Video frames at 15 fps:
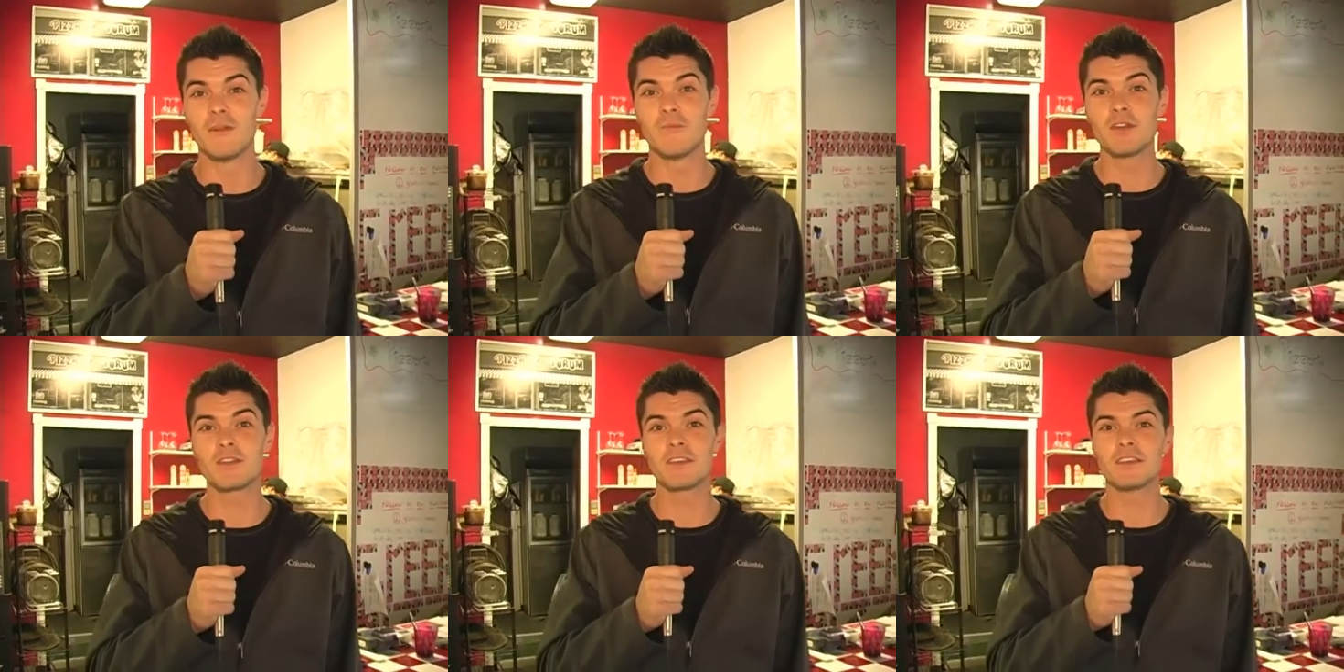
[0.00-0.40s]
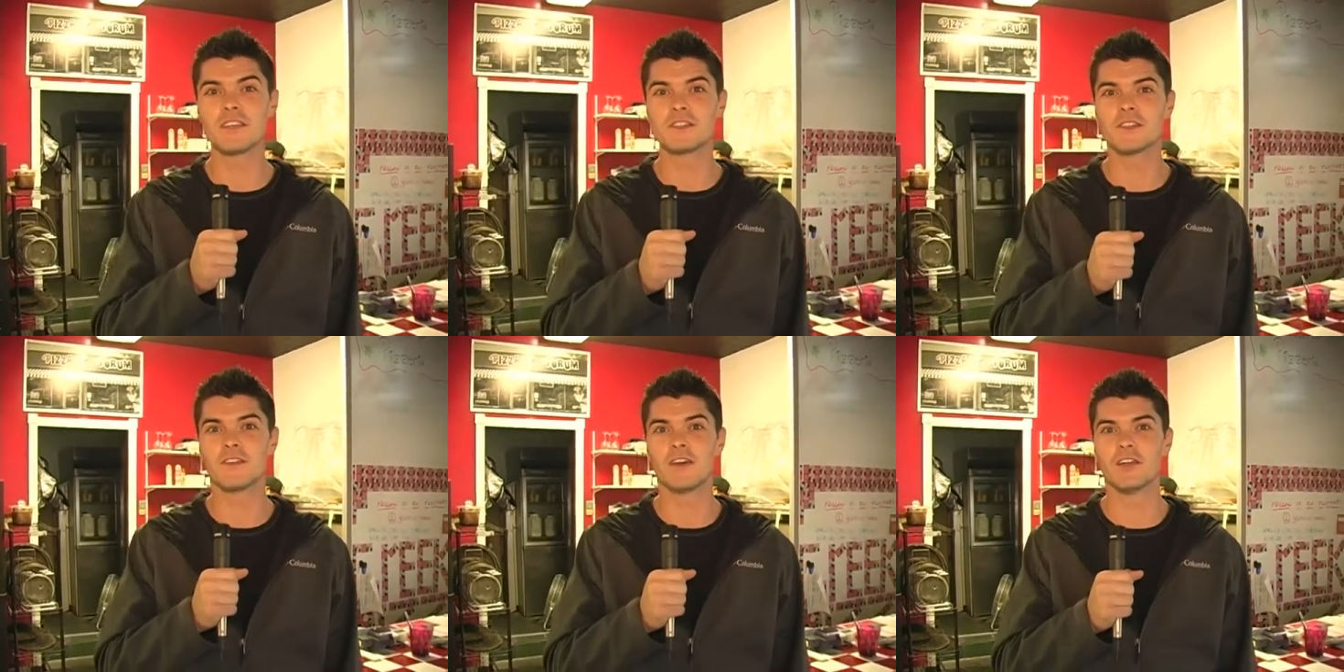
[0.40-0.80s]
bring the
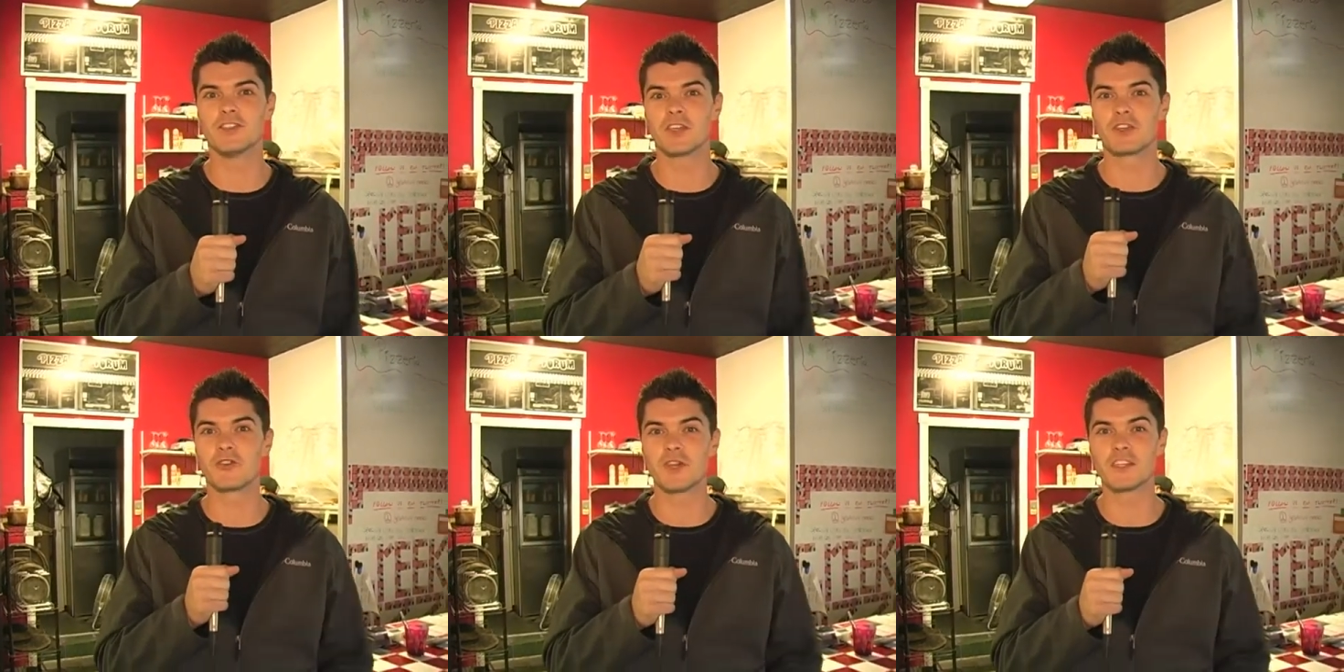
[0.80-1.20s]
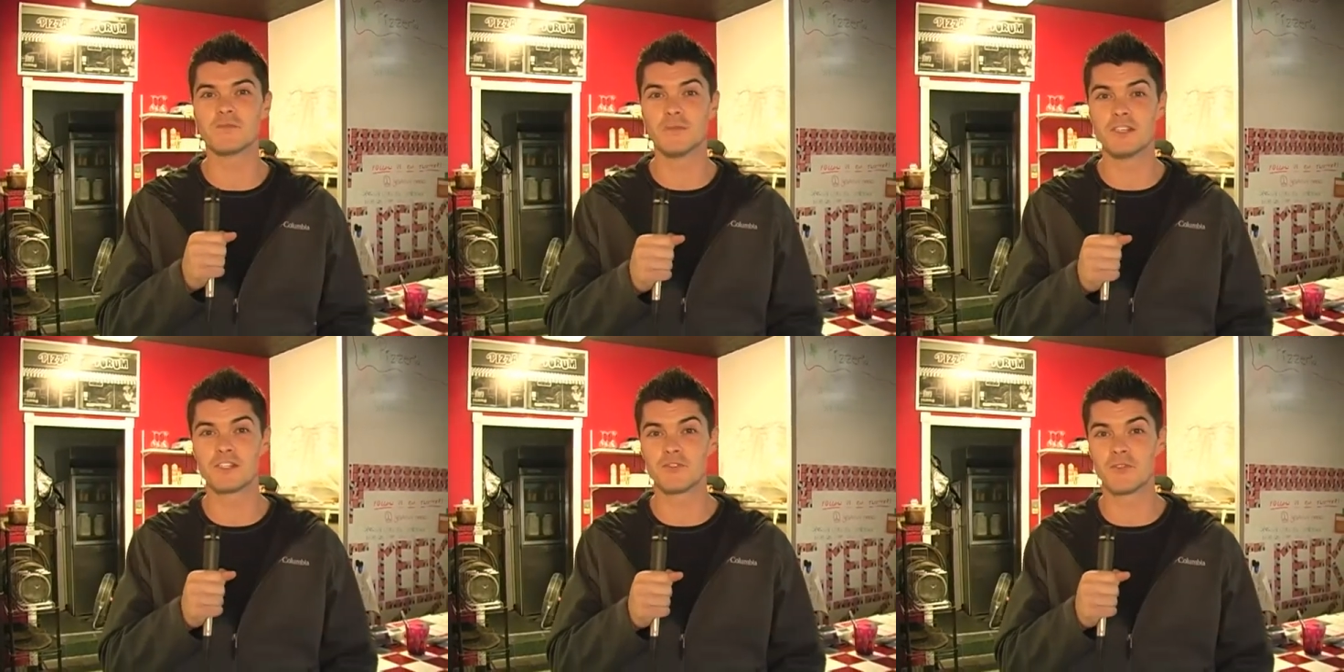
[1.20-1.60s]
kids to lunch at Greek's
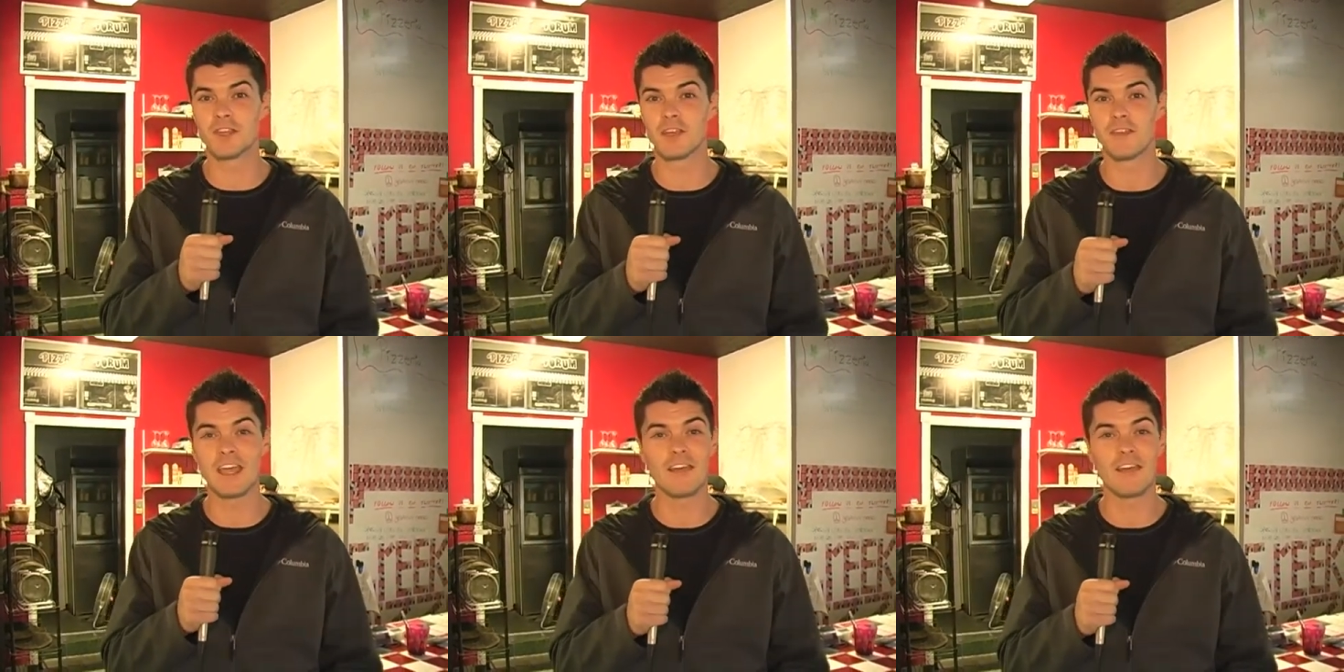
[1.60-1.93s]
Pizzeria.